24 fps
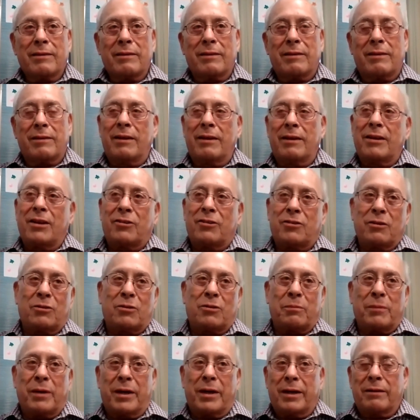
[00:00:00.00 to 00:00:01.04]
they listened
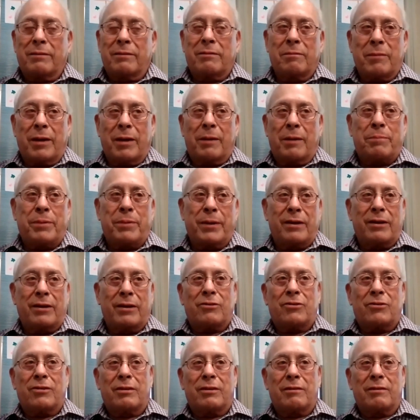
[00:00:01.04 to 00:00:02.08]
to my
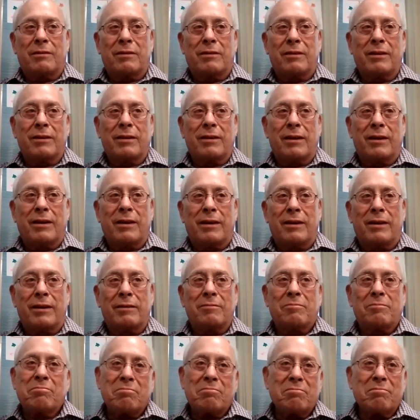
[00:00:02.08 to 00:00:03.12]
pitch and
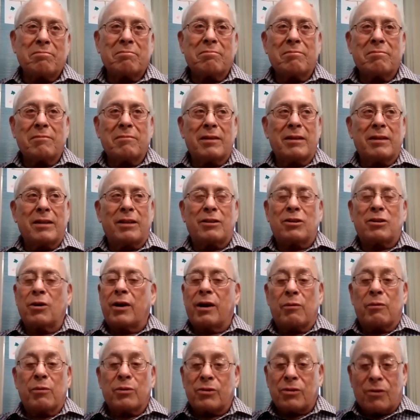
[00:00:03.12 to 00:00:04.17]
they thought
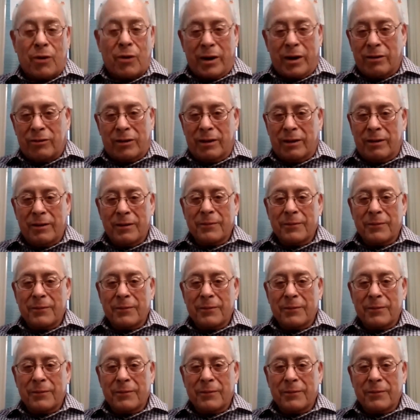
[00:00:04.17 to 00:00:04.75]
I was crazy.